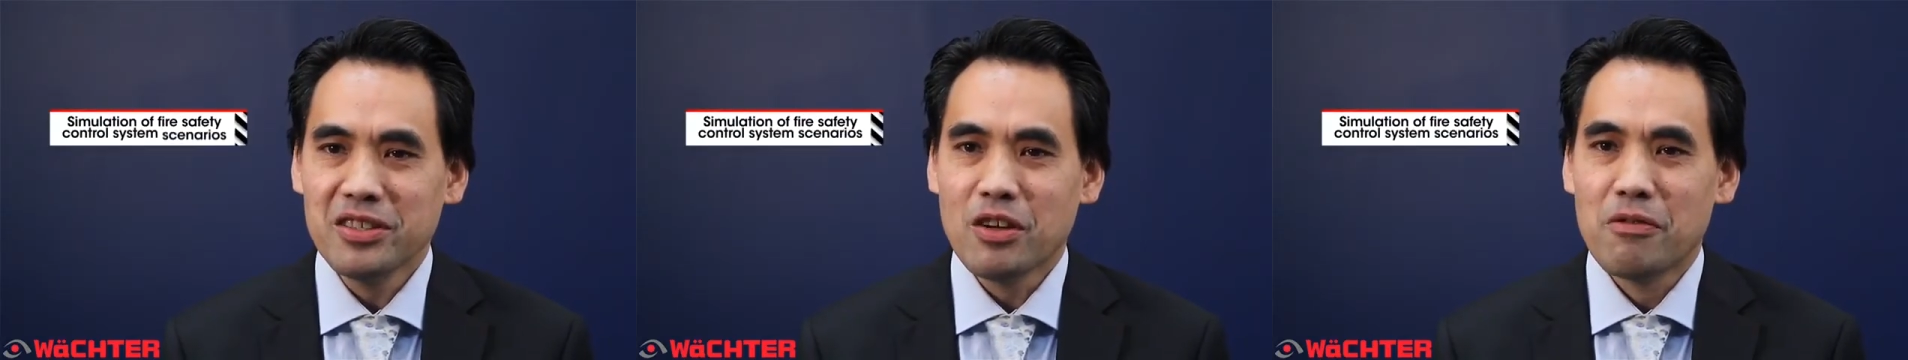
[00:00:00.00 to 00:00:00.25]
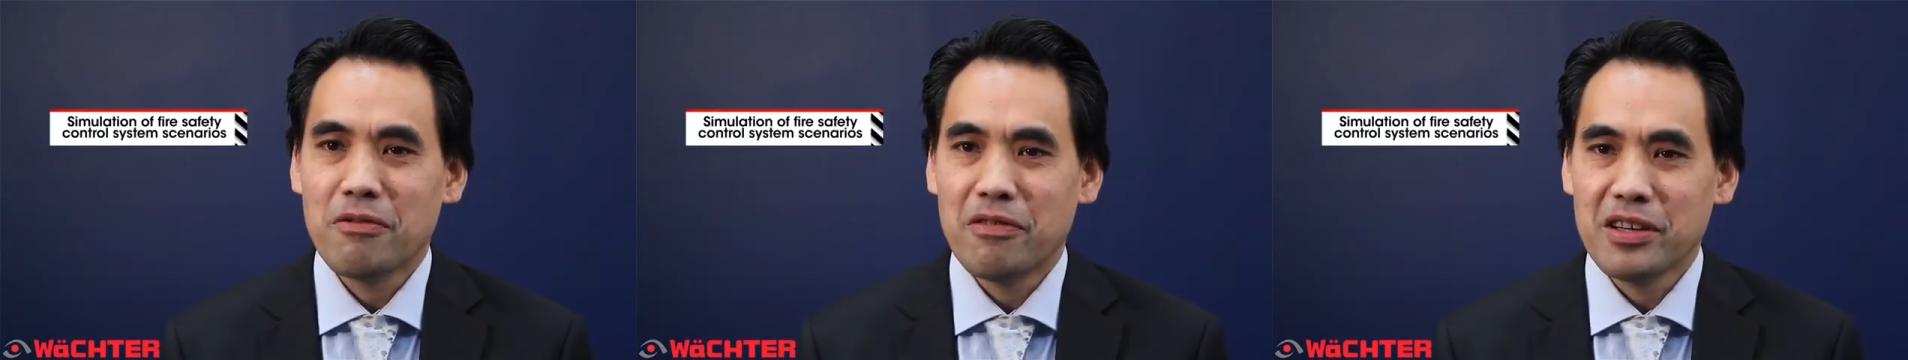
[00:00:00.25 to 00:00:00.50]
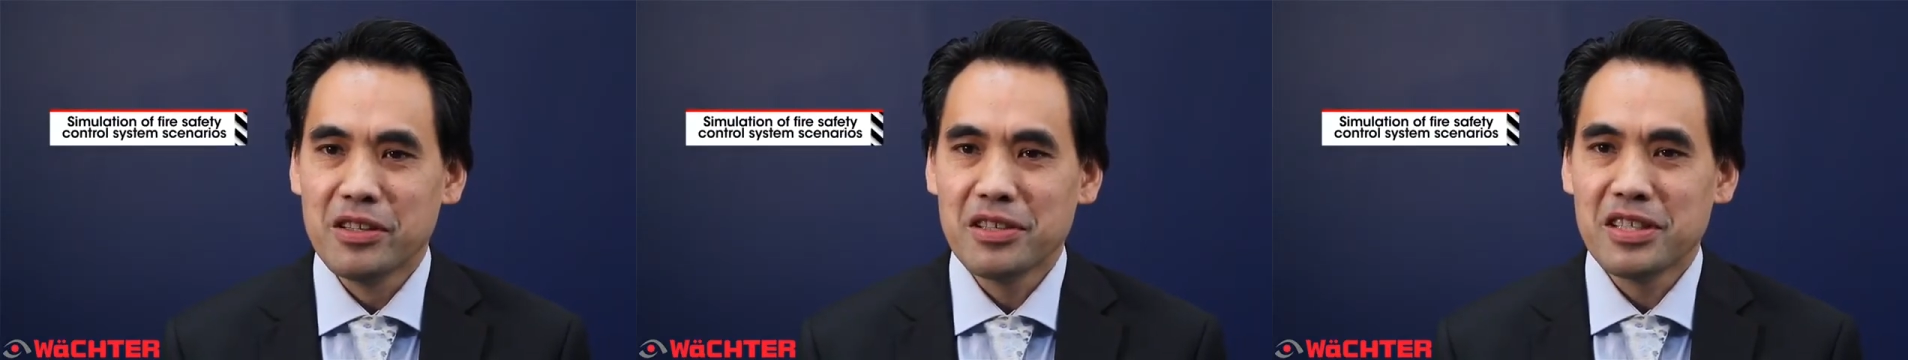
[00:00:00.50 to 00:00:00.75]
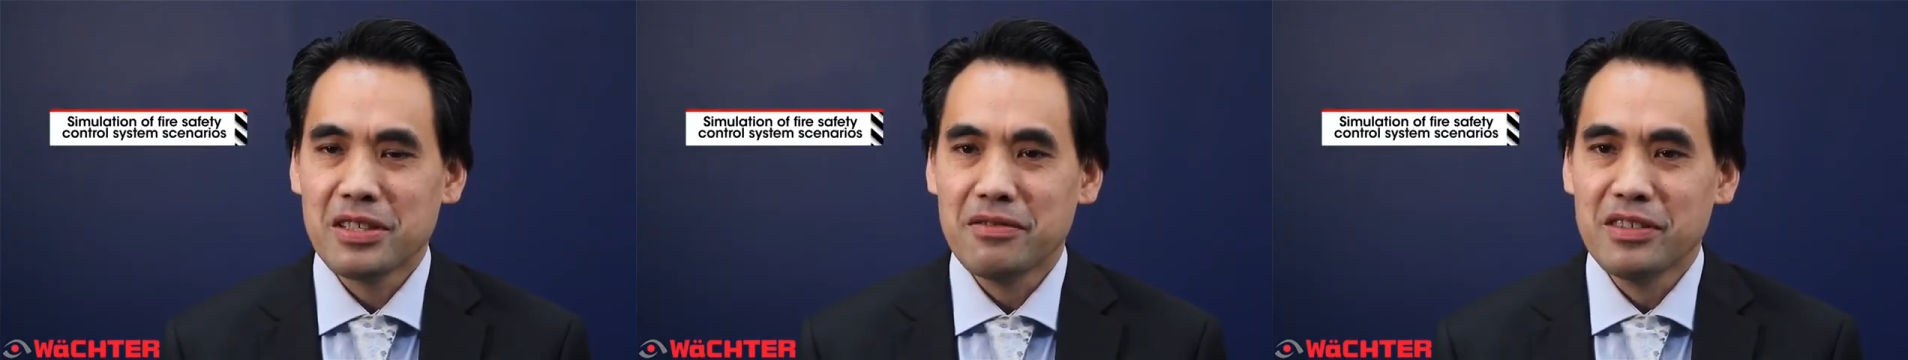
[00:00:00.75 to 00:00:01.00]
of fire
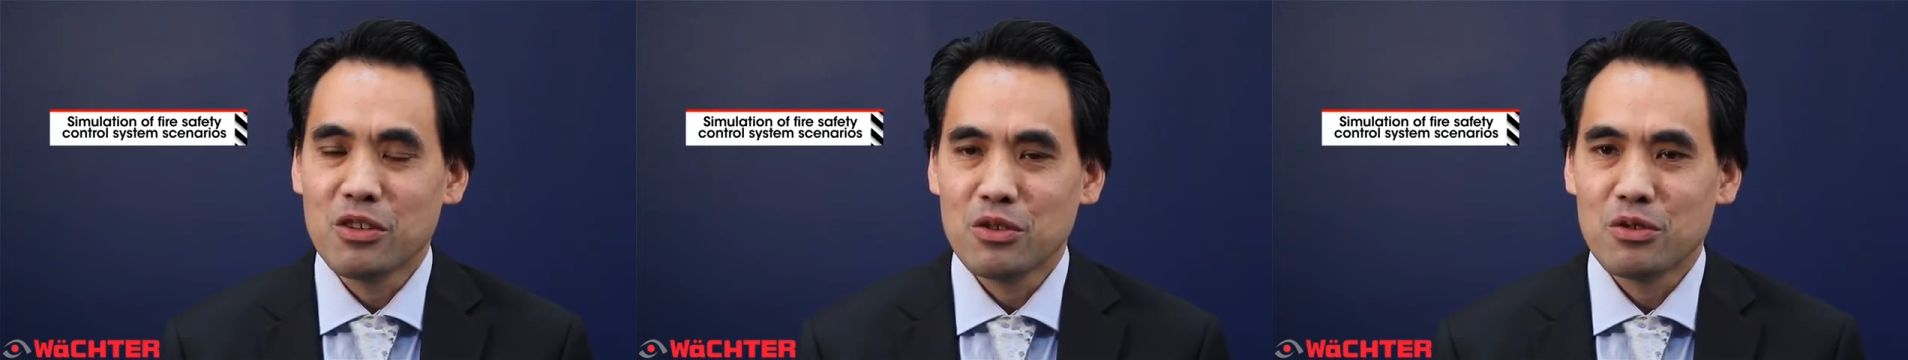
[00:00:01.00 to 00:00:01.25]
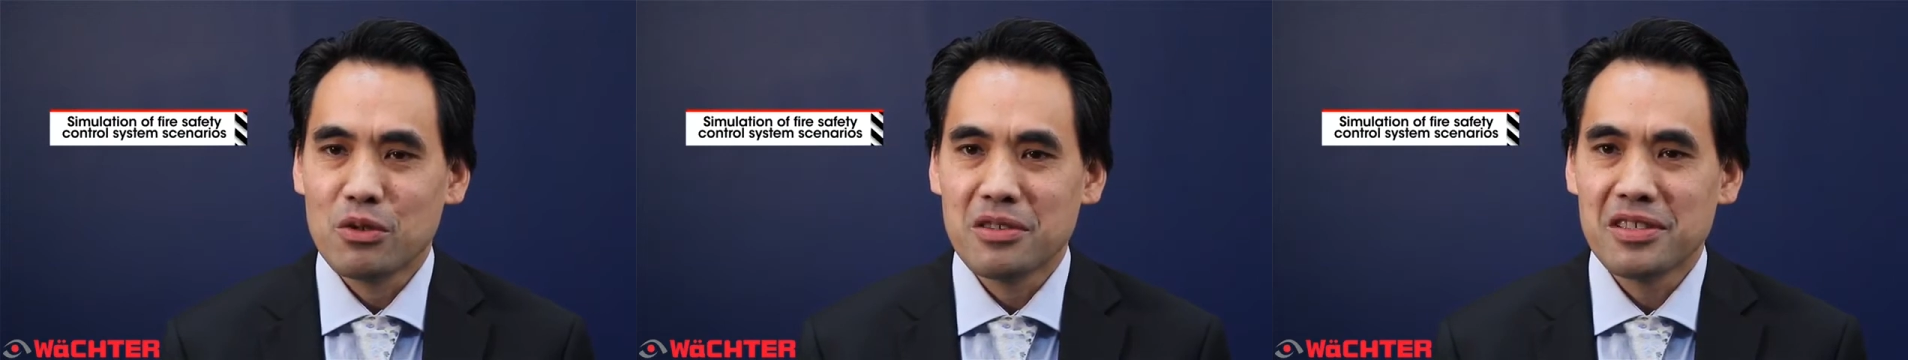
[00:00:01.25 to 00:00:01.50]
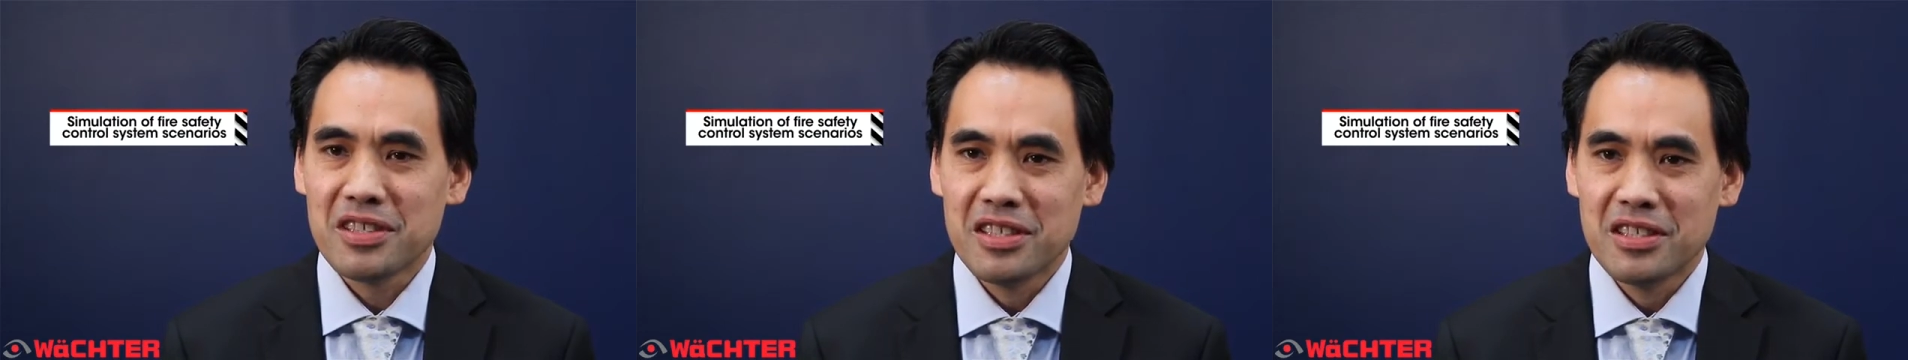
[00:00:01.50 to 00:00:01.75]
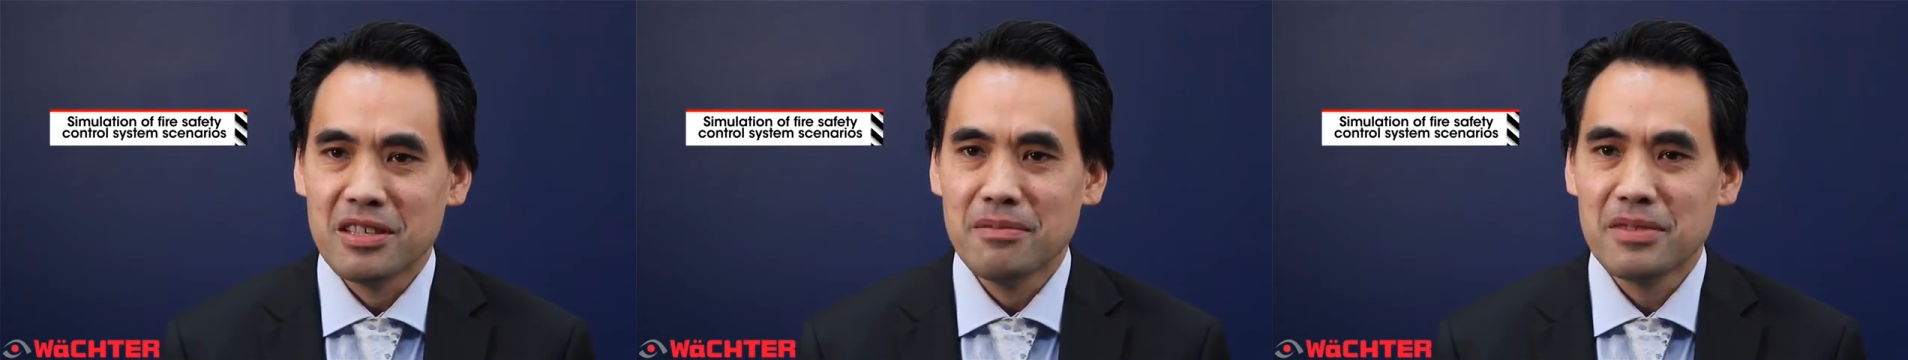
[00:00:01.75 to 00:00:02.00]
safety control
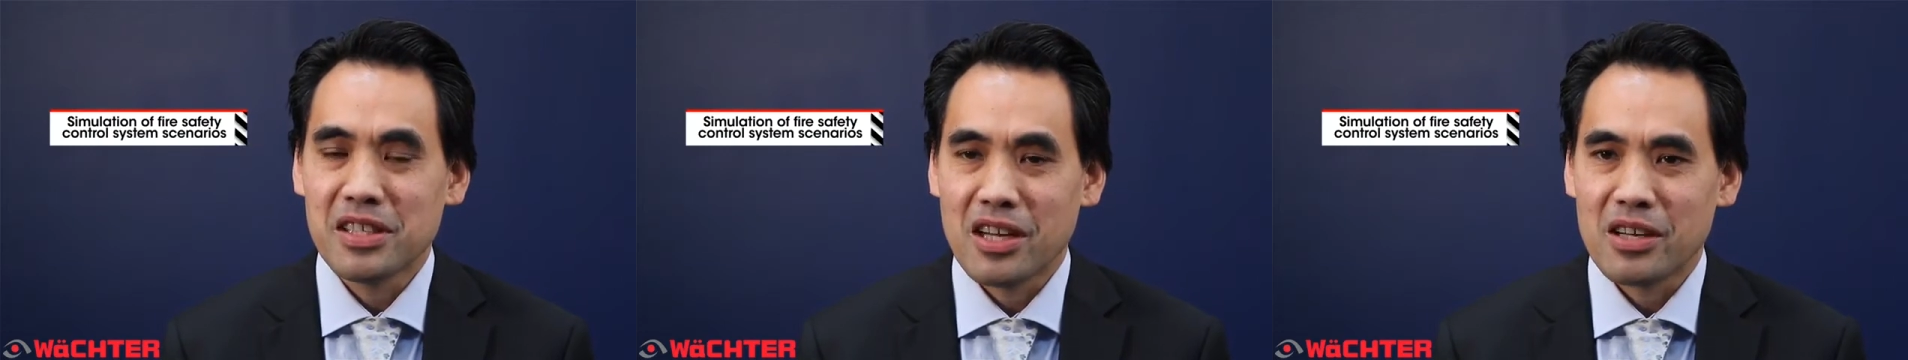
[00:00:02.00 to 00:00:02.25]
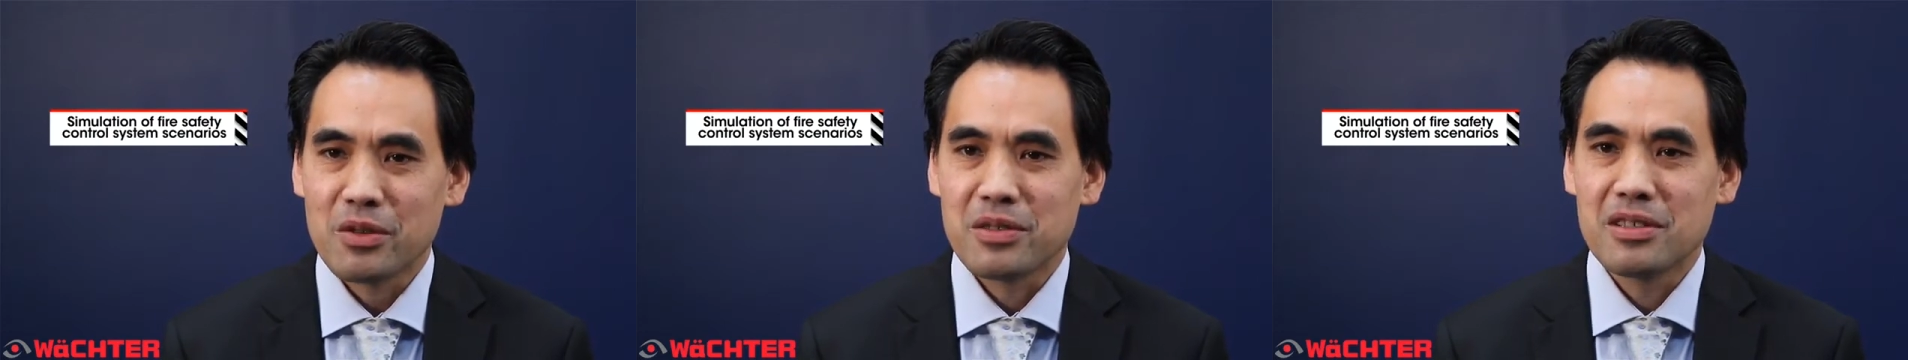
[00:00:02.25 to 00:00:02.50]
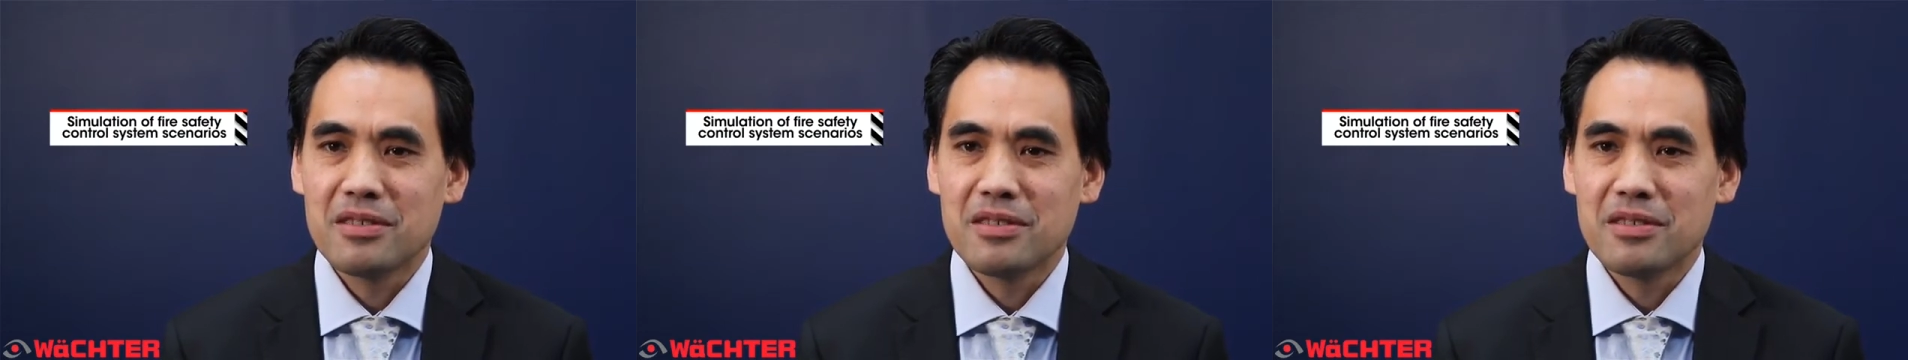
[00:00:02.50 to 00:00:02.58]
system scenarios.